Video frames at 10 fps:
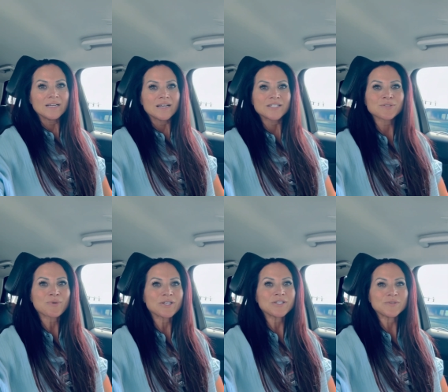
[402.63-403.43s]
I just
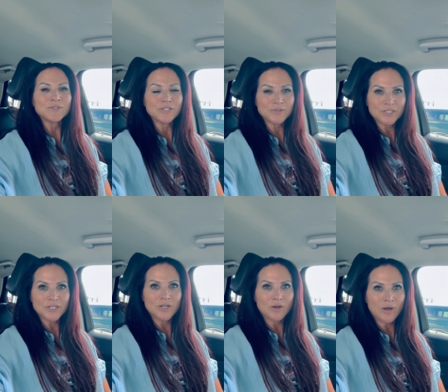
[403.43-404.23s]
wanted you to
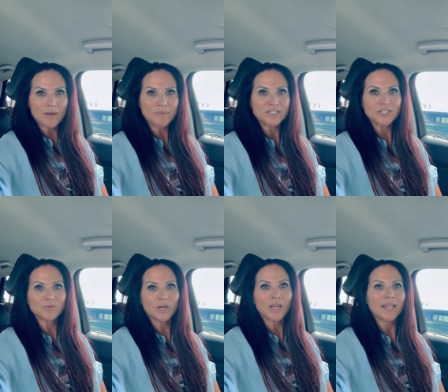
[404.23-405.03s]
know how much
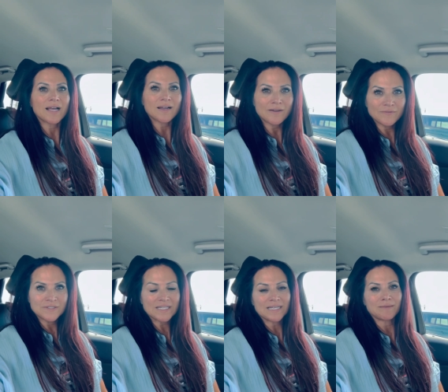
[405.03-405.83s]
you are
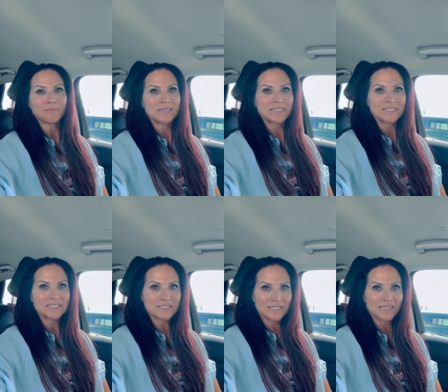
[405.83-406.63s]
loved and
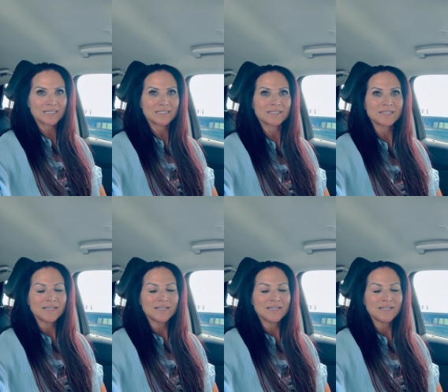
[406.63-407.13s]
missed and